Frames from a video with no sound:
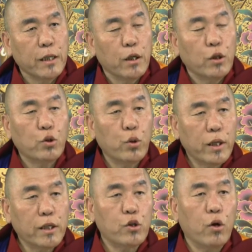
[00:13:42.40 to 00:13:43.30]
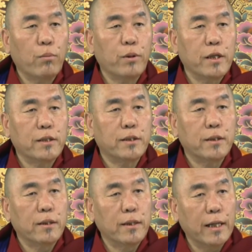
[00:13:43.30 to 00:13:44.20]
So each of these,
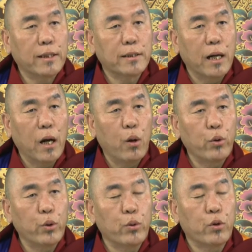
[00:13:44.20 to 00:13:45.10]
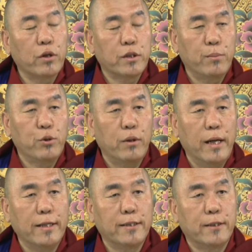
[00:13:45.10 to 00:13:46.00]
that is how you
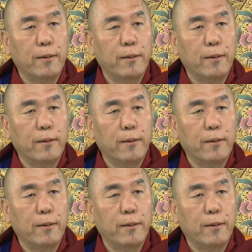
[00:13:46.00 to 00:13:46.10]
conceptualize.